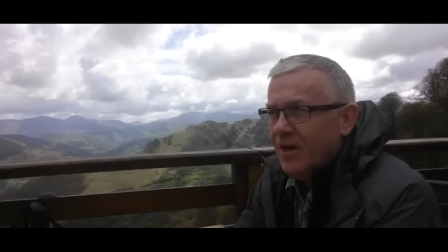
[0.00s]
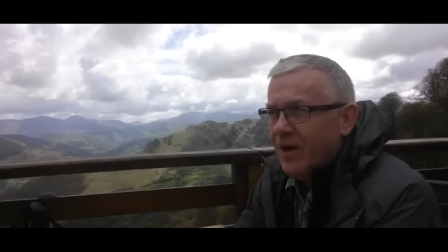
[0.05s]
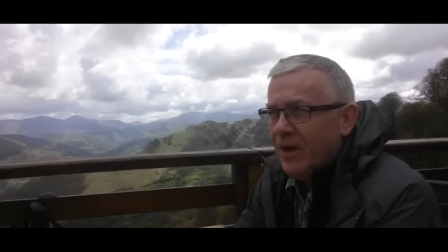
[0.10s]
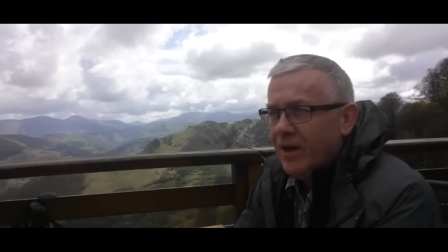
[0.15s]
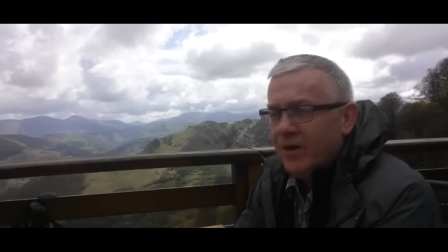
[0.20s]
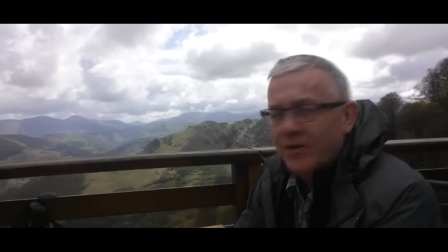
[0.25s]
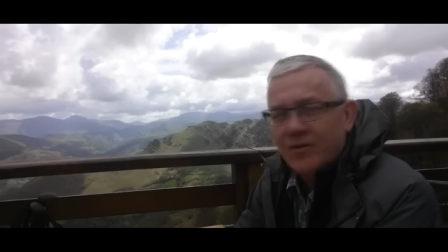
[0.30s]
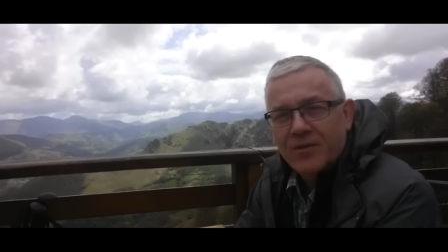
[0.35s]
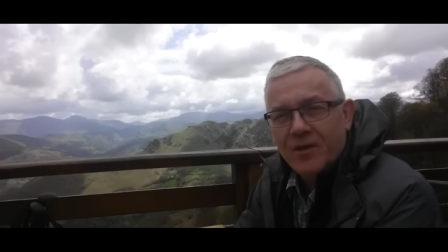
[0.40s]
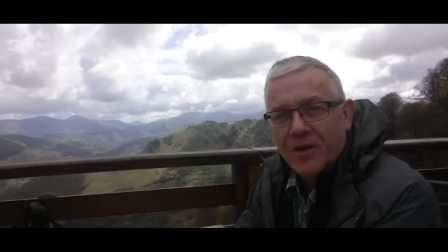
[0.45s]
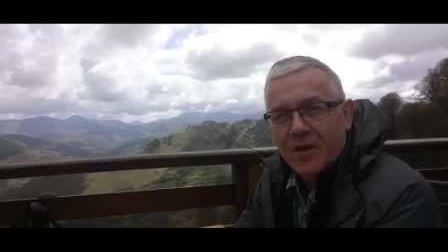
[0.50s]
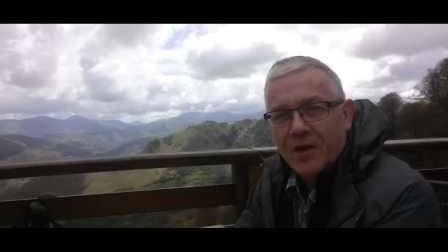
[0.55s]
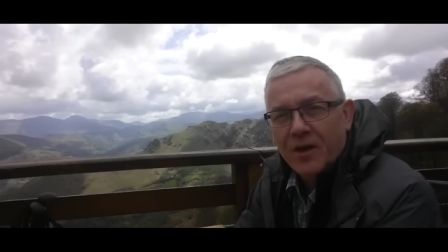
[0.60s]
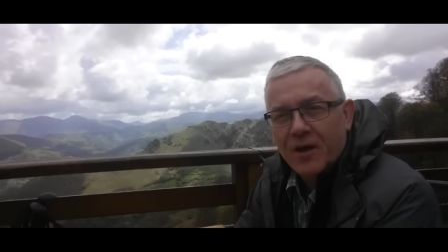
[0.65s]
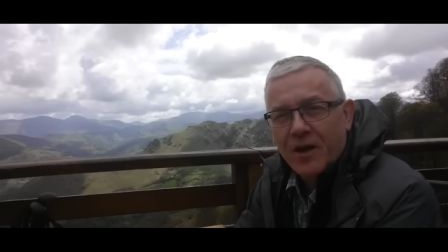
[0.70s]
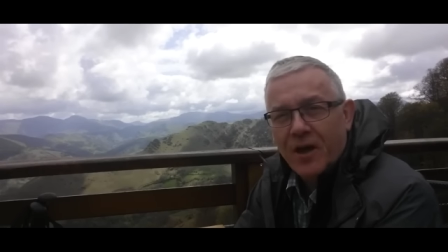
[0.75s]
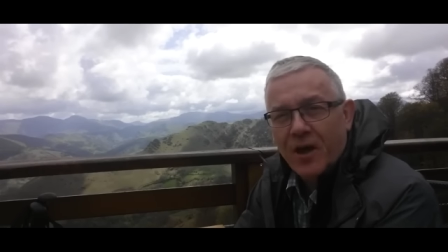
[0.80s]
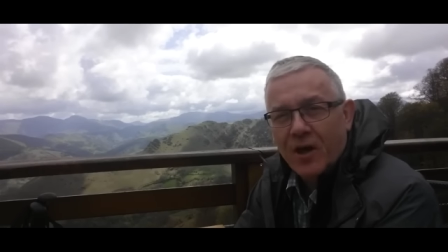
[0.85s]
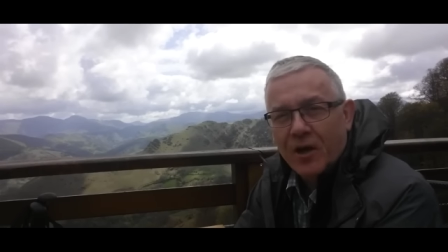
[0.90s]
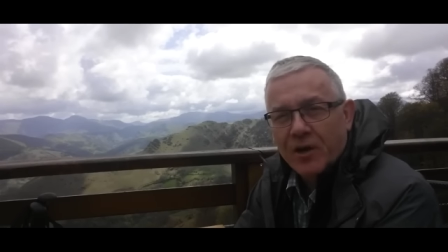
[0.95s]
and uh,
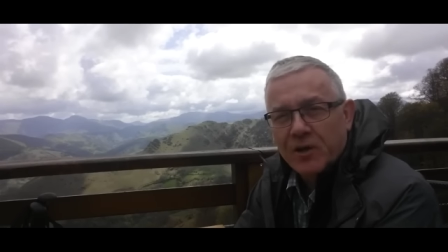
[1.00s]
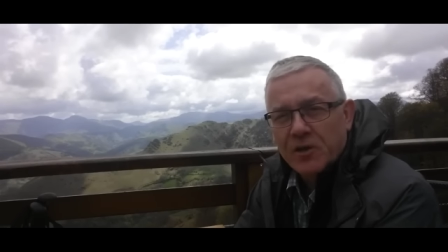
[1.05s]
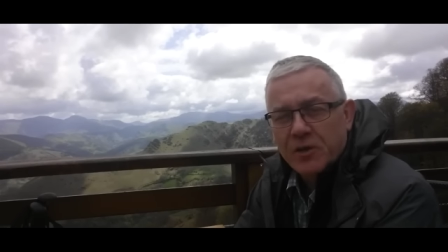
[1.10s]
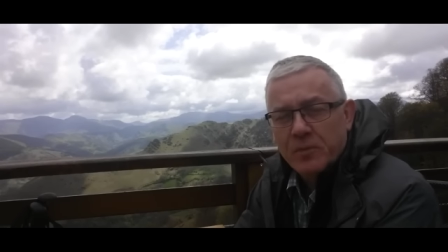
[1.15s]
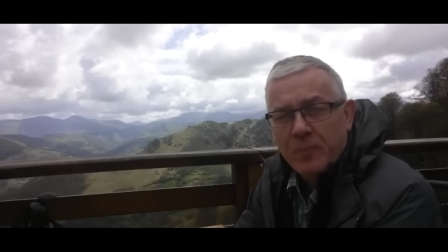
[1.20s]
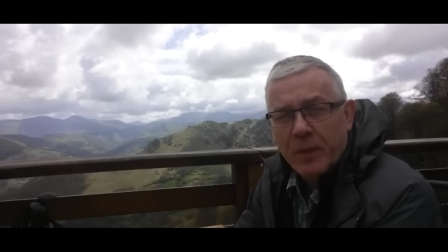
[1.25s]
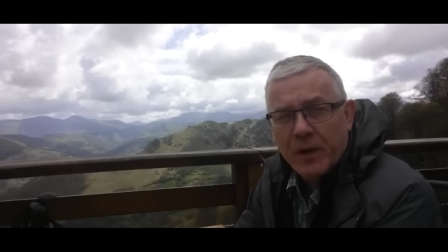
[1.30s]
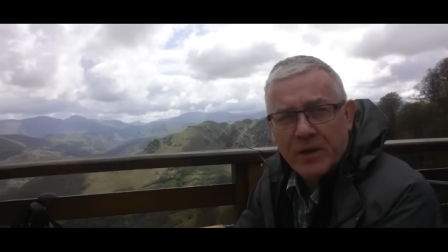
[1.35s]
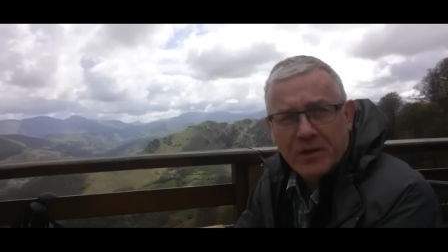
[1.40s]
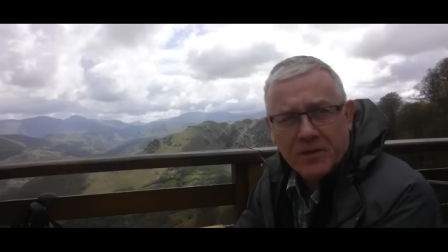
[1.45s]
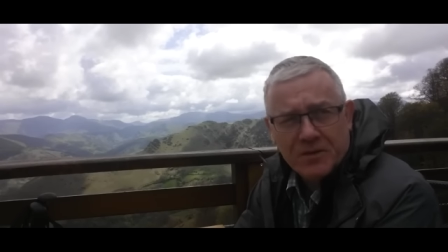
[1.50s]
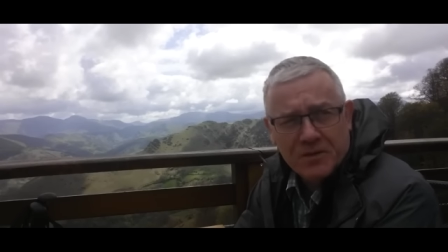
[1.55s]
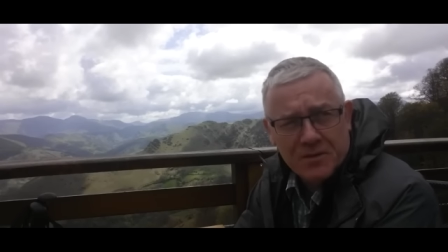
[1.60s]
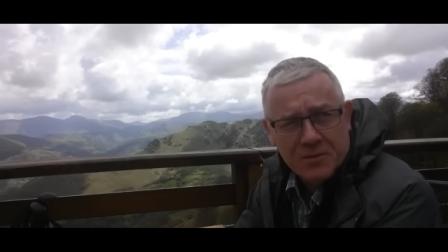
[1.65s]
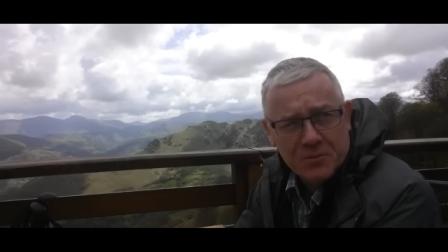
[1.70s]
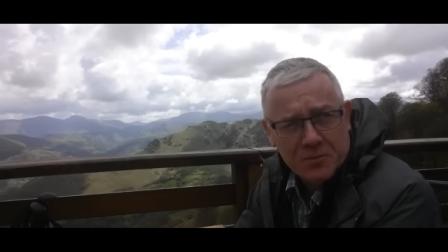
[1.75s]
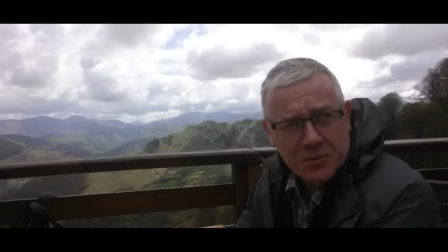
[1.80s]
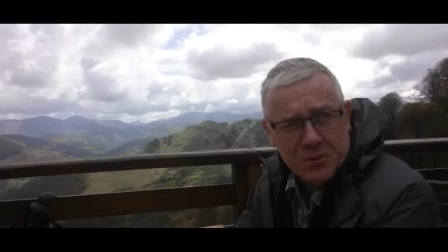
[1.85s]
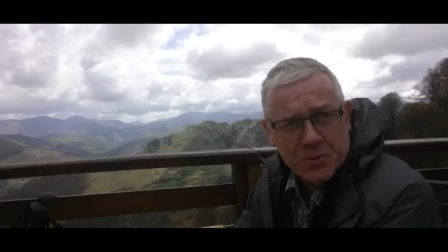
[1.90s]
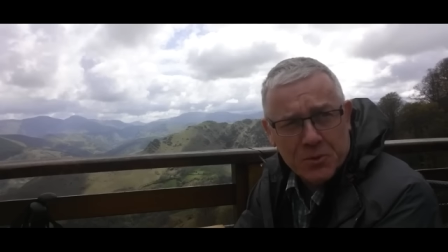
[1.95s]
actually made it,
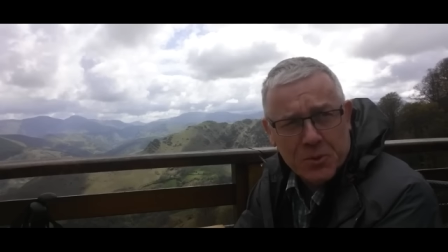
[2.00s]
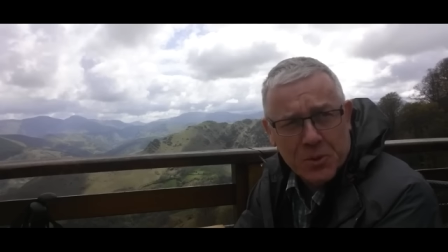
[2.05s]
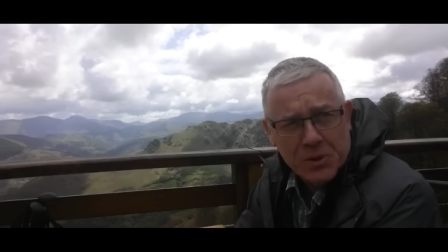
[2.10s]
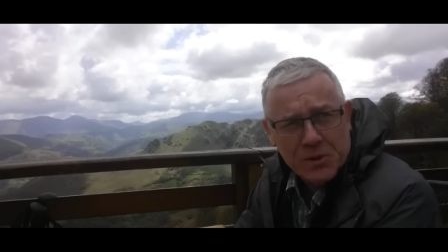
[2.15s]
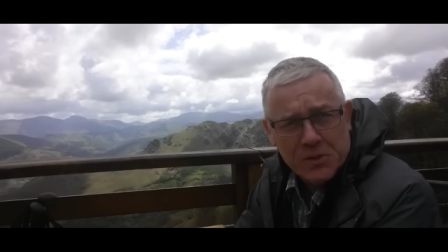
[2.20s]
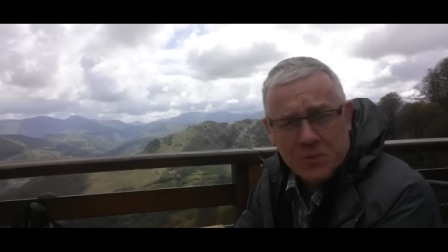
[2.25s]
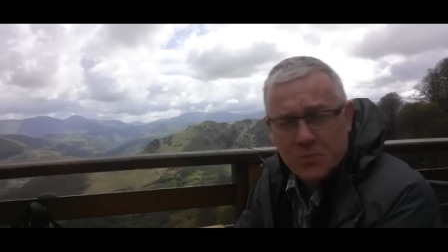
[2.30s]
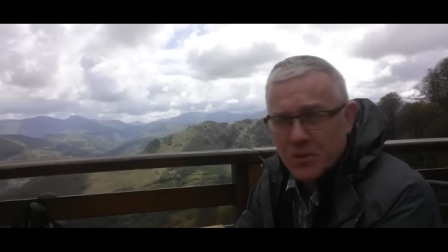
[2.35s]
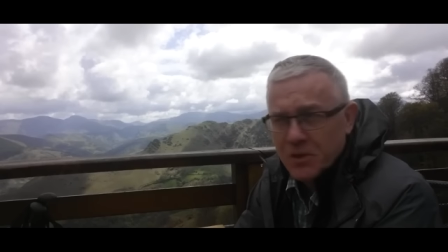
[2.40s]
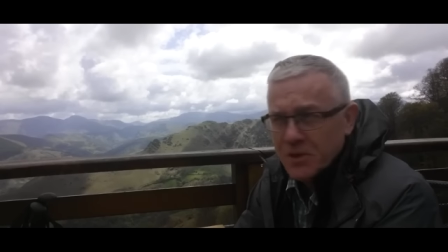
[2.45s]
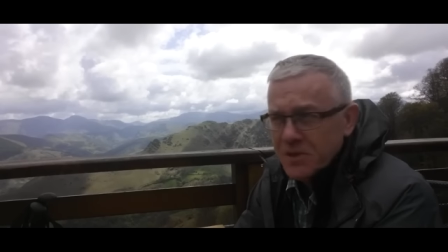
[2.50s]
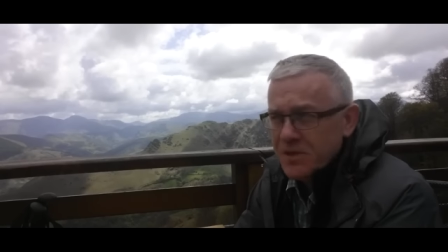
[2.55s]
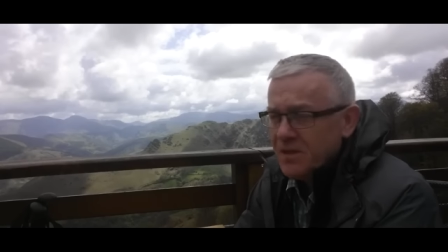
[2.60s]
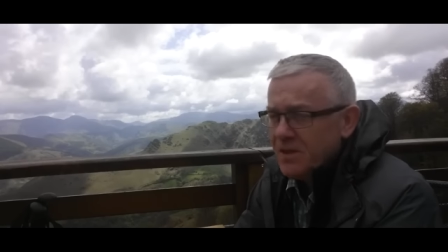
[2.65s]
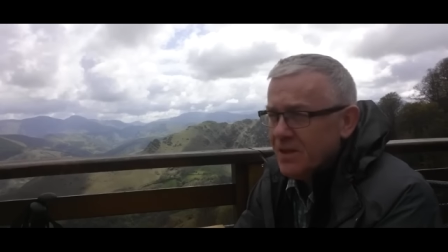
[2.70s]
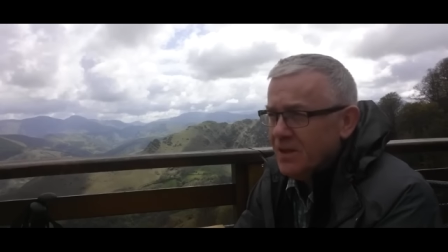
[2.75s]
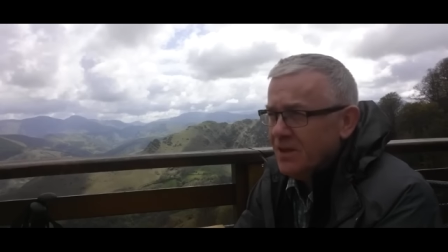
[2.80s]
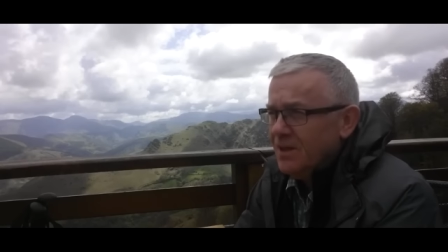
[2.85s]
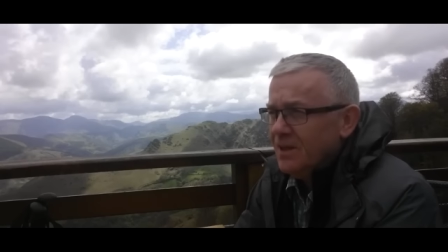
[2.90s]
which was quite surprising.